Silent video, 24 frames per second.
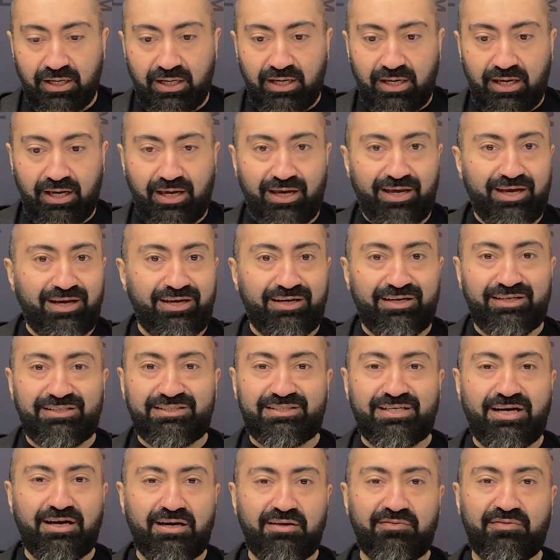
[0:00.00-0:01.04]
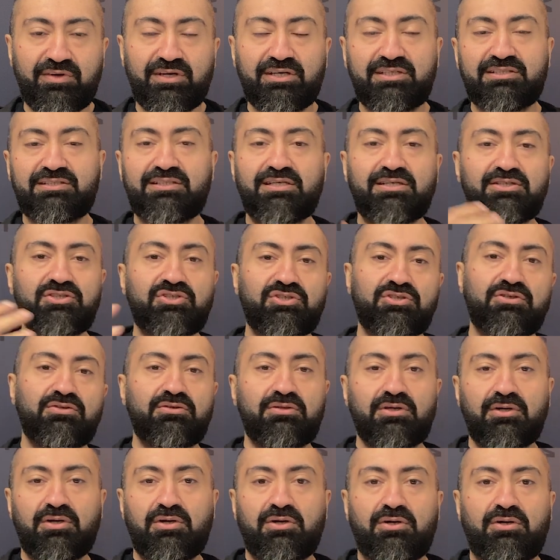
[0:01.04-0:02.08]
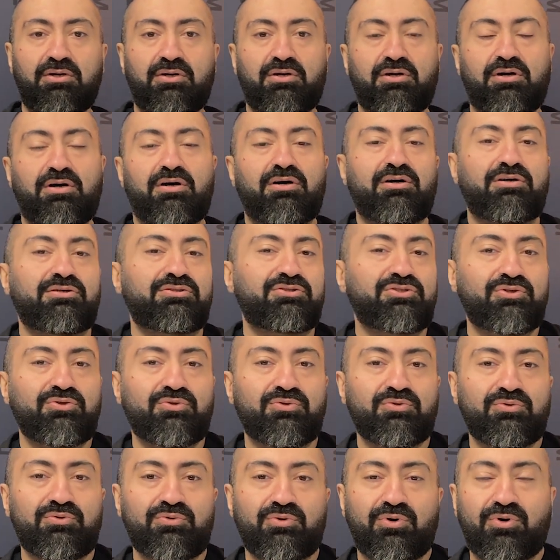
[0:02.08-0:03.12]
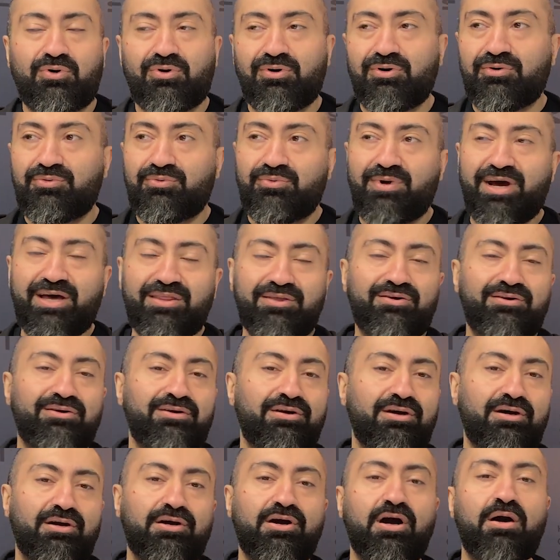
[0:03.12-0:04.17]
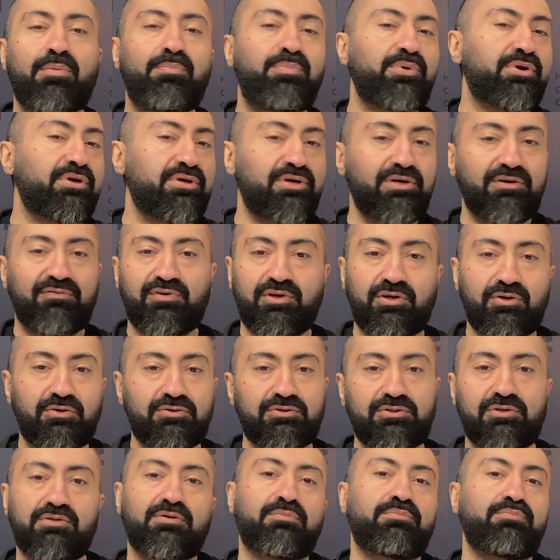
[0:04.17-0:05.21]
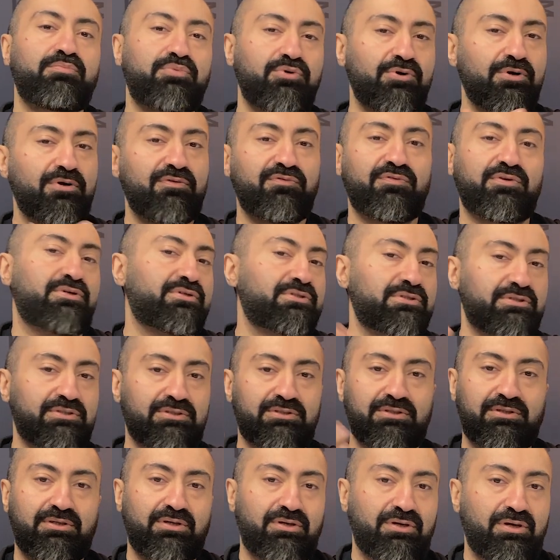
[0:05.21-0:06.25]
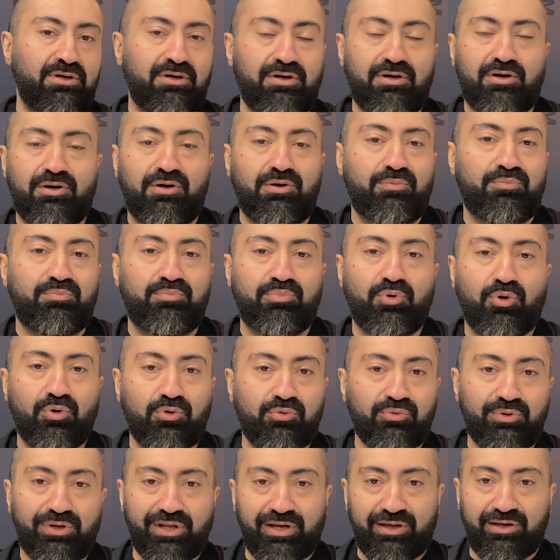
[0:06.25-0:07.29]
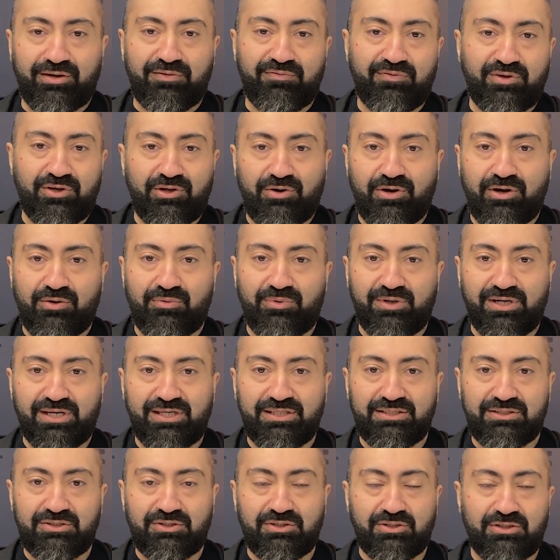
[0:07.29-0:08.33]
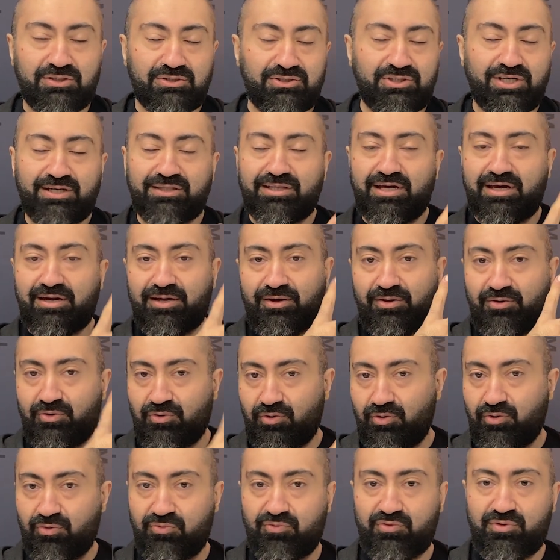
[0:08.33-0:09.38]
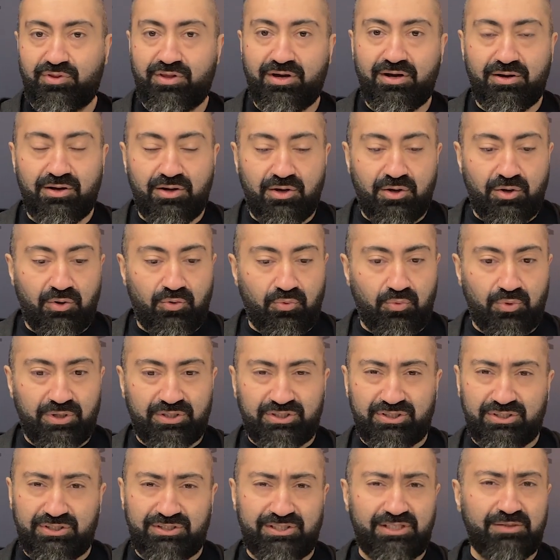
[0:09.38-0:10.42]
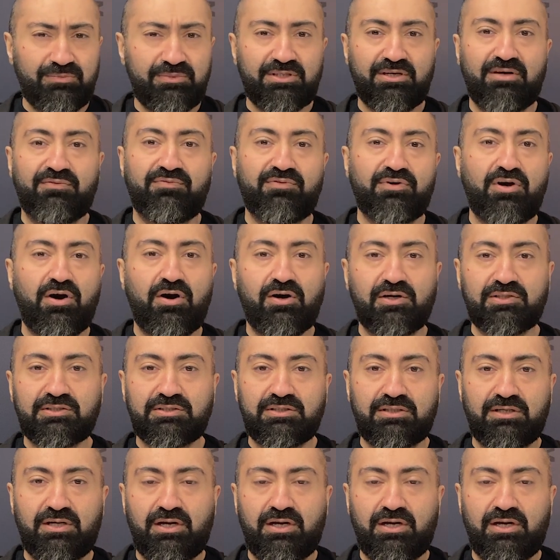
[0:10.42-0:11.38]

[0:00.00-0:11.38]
and it's kind of an extension or rather an accompanying video to the previous bowl related video I released. You could check that out over there, which seemed to have caused